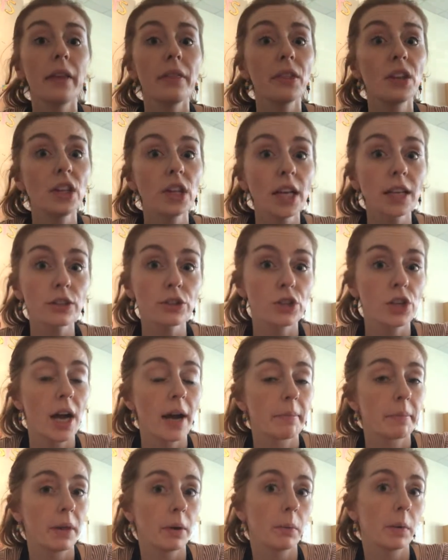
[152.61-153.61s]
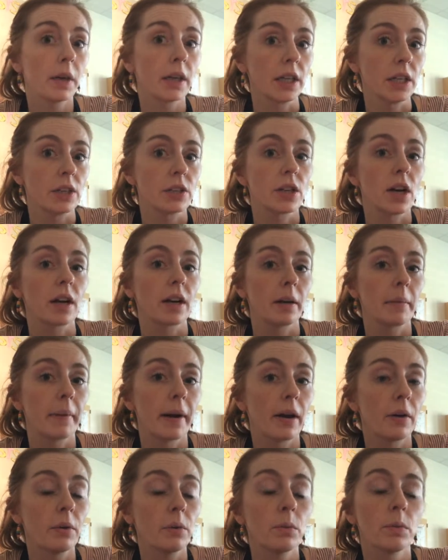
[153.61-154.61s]
The next job that we're going to talk
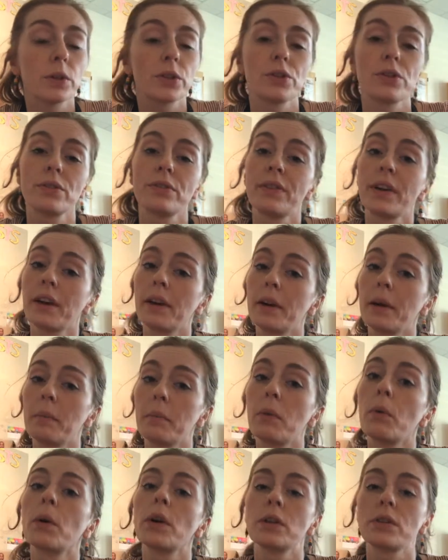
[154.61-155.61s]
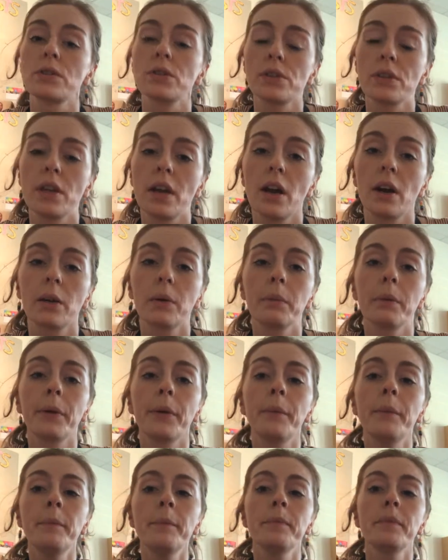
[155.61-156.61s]
about, which is very important to the art
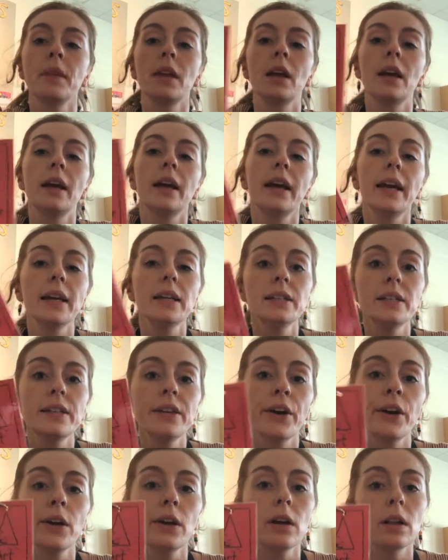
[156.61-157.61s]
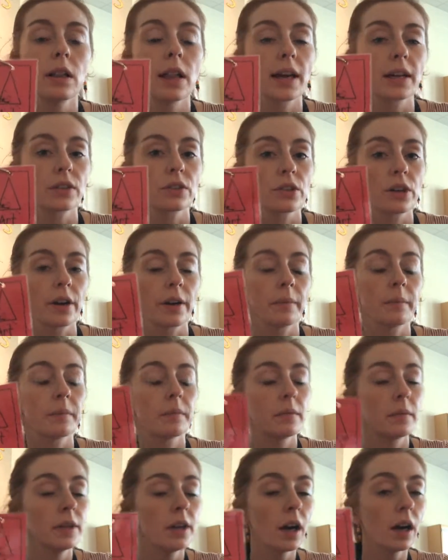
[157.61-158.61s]
room, is the art collector.
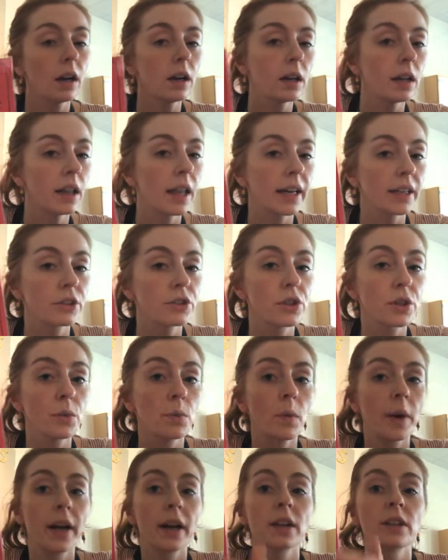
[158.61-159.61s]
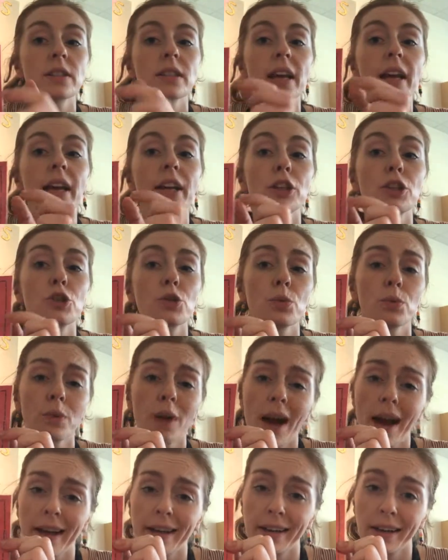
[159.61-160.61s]
The art collector wears a
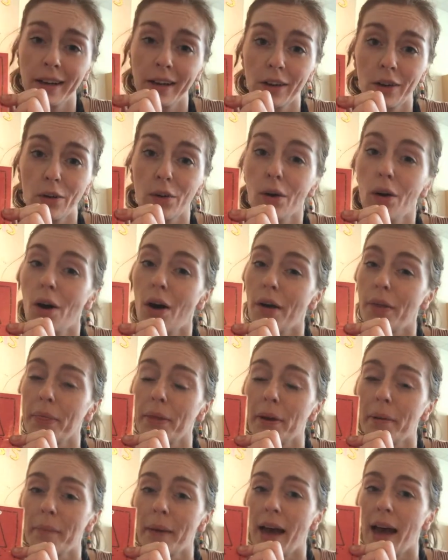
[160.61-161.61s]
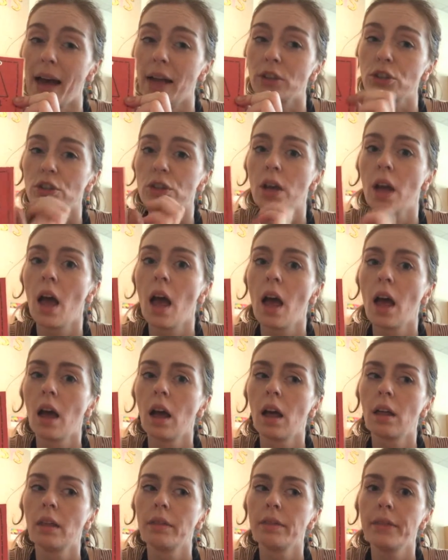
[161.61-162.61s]
triangle on their badge.
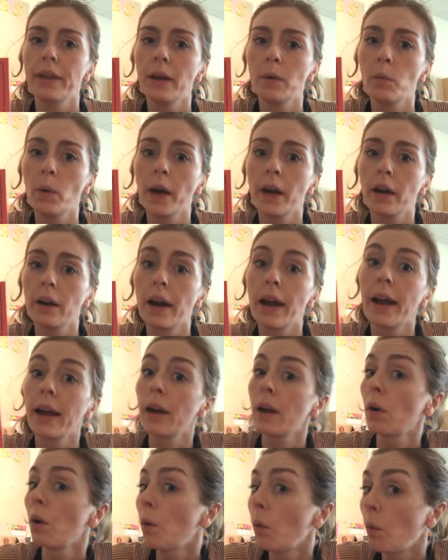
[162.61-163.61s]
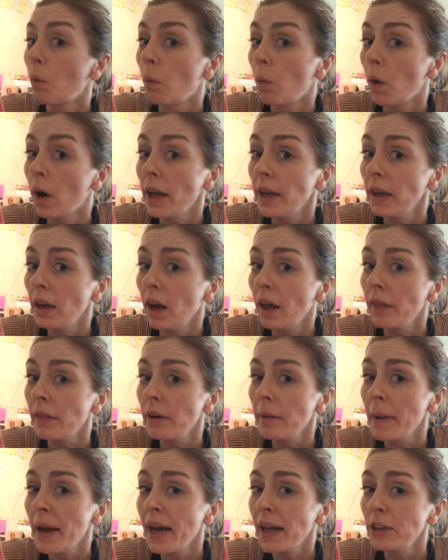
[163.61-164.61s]
They wear a what on
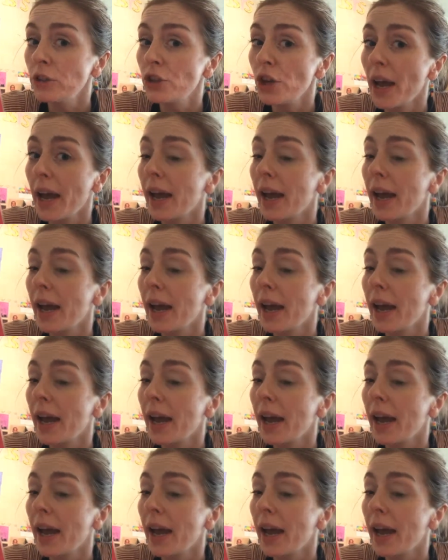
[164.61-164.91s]
their badge?